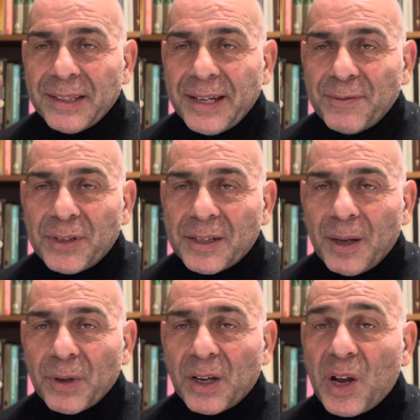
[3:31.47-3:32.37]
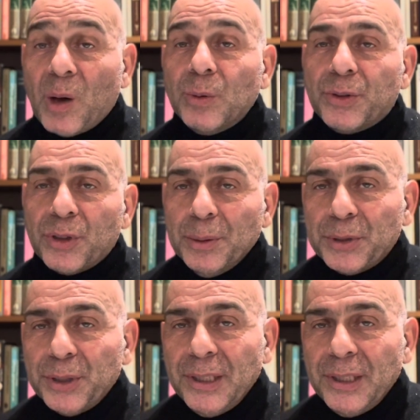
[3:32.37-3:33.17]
They've set up a gold group to